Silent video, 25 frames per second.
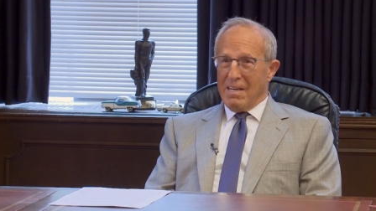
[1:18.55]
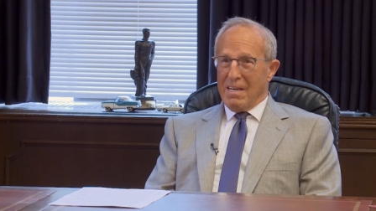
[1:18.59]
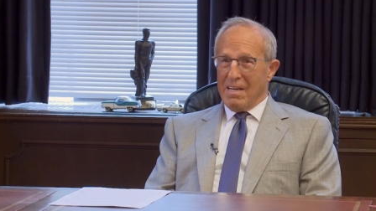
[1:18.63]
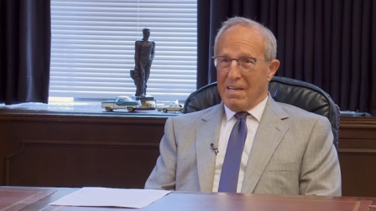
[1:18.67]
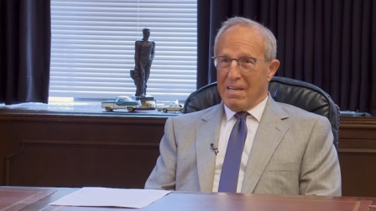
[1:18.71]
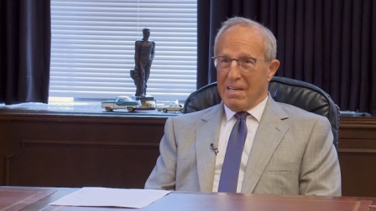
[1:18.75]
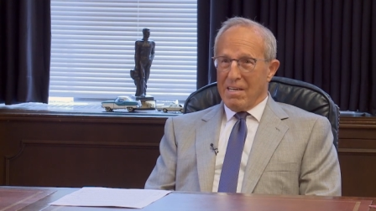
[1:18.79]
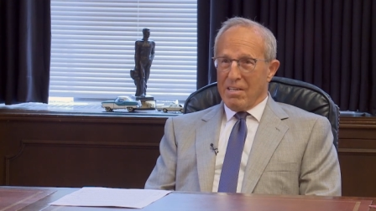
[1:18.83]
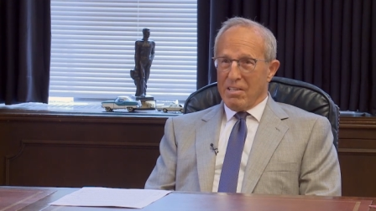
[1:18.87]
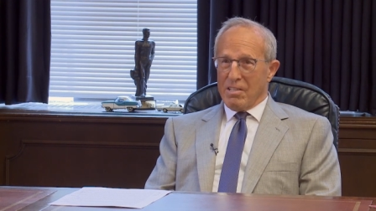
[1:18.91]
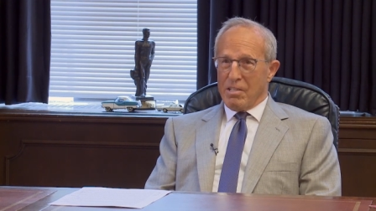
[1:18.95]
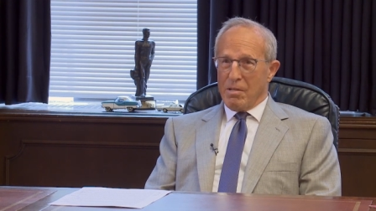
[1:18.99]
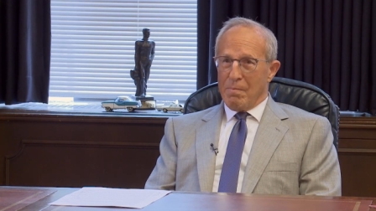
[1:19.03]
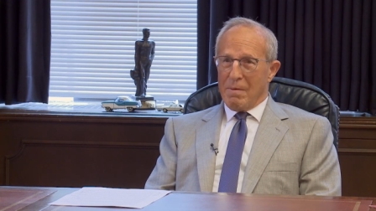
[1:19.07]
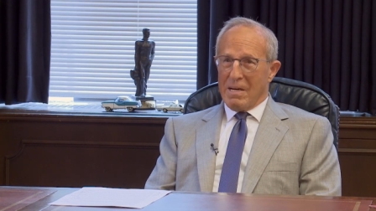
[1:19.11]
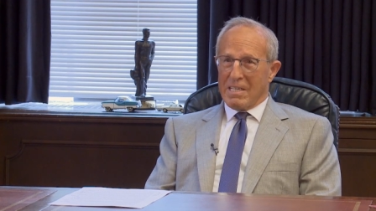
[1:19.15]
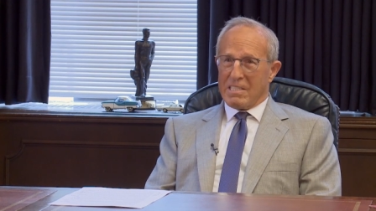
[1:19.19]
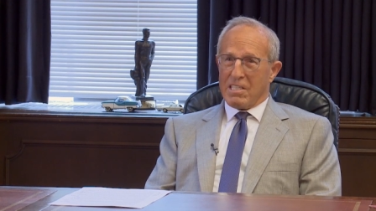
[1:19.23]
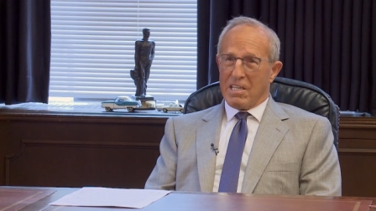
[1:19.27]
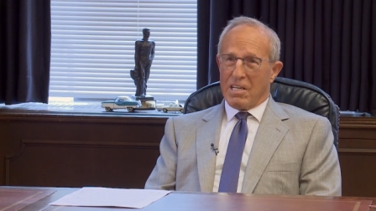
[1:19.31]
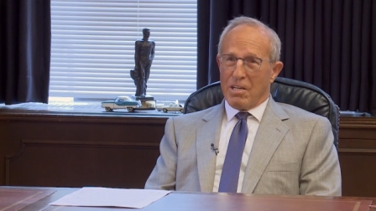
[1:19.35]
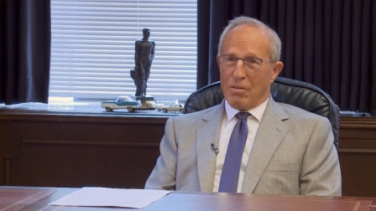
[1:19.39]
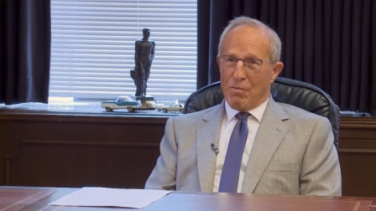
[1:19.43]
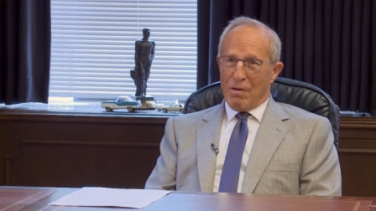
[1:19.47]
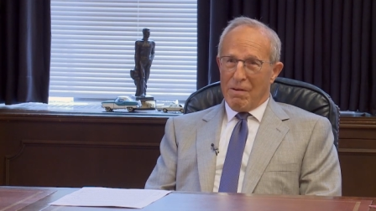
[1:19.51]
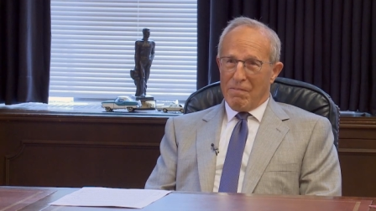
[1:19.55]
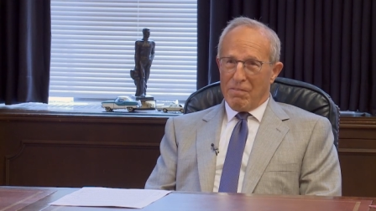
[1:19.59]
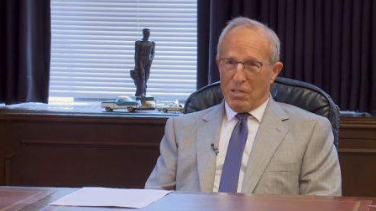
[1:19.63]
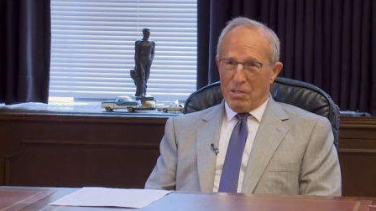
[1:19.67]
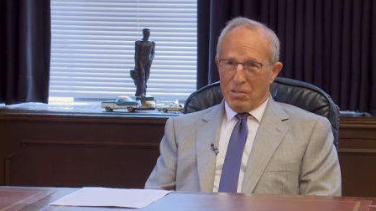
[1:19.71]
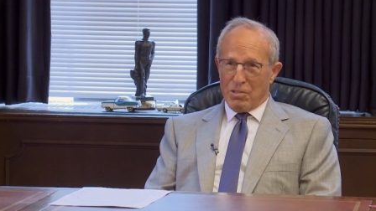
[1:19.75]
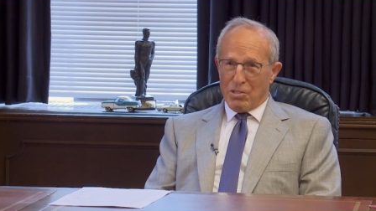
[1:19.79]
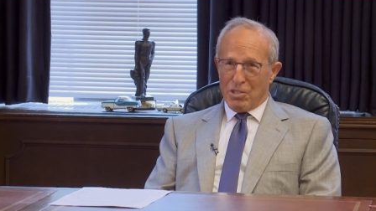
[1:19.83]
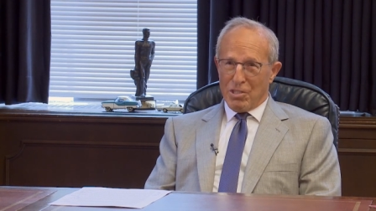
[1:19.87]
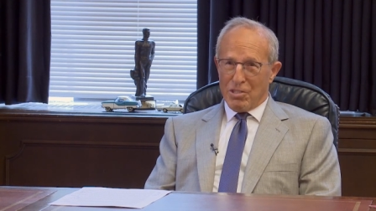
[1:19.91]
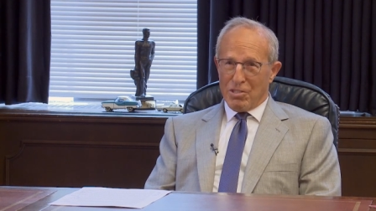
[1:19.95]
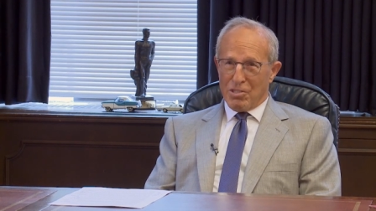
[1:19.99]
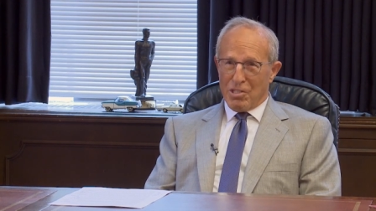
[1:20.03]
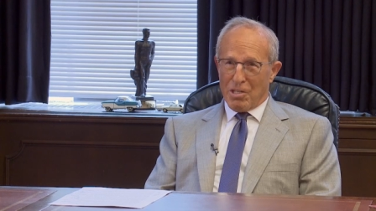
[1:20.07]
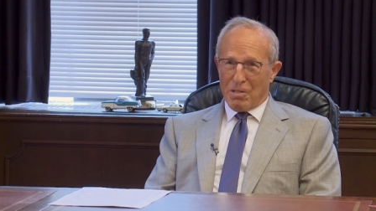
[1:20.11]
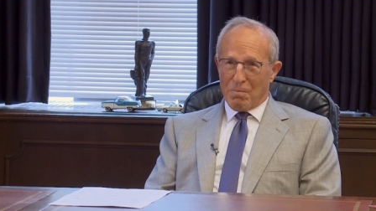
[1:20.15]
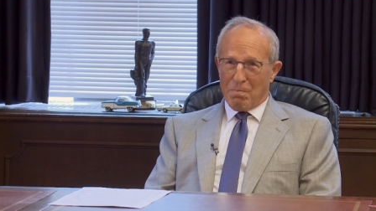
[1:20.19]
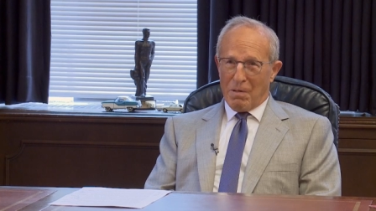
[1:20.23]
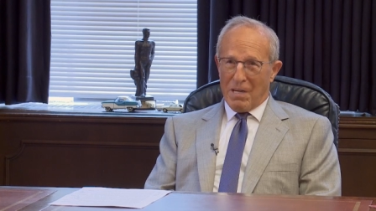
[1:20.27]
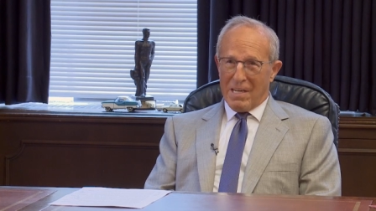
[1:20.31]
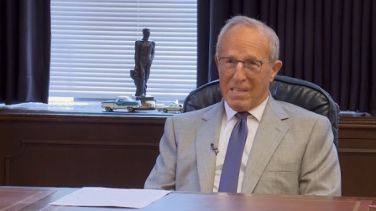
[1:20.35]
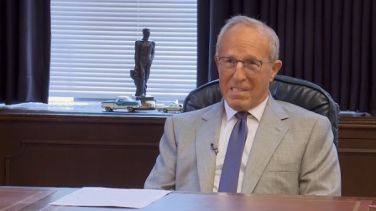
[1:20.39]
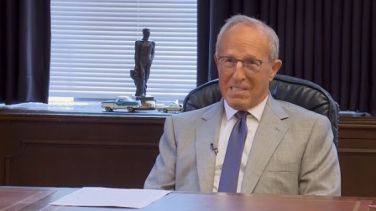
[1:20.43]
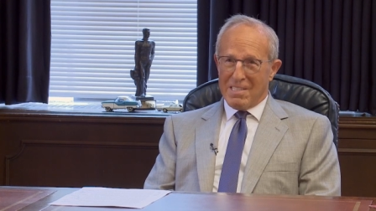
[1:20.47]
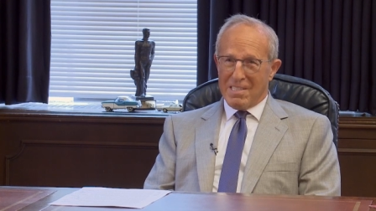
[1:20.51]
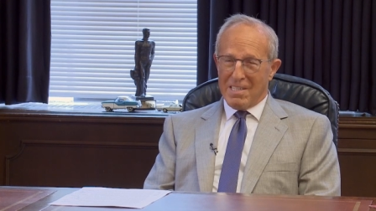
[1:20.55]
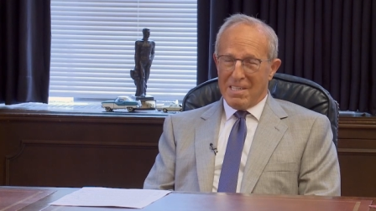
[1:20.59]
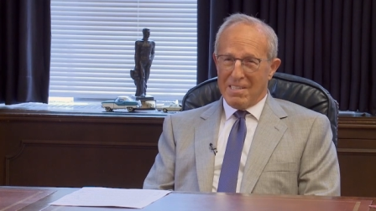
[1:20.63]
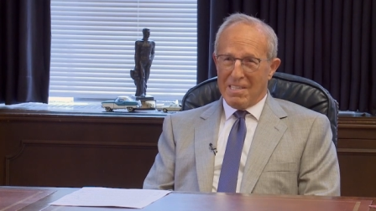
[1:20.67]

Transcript: uh, the Mexican Revolution took place,